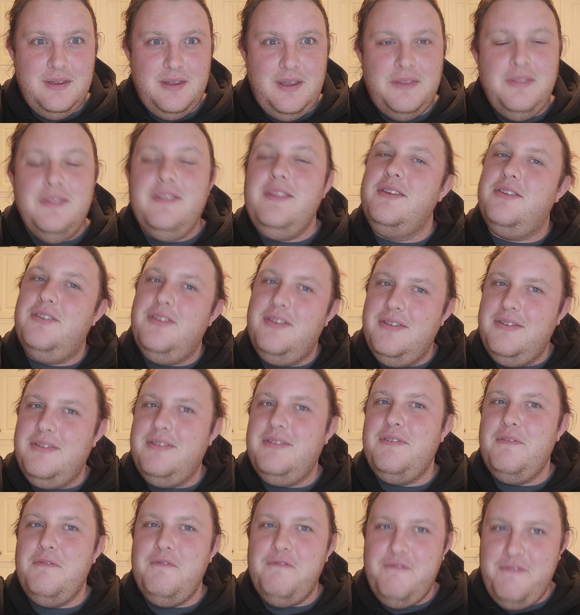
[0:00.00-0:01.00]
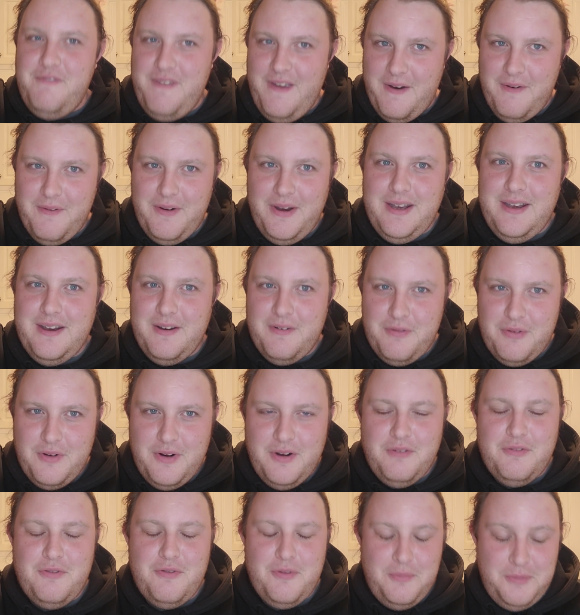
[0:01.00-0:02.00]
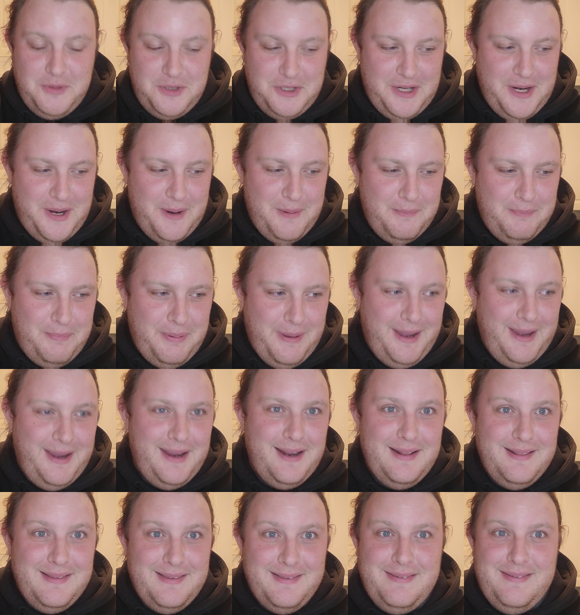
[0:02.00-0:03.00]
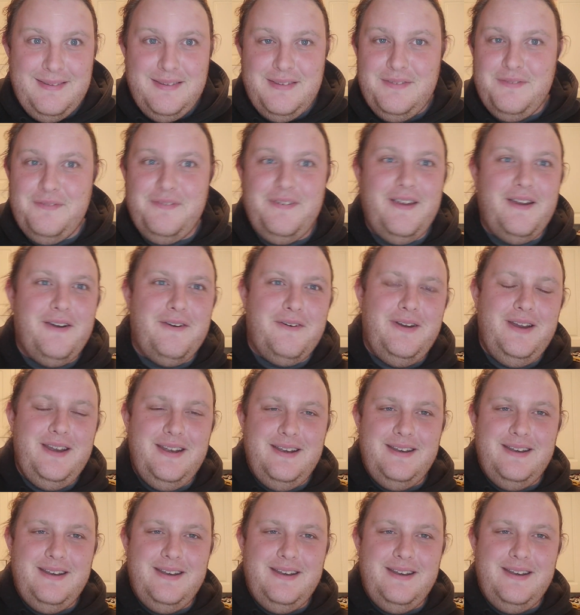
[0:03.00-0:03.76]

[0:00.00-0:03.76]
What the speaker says: This is very different from champagne. This is very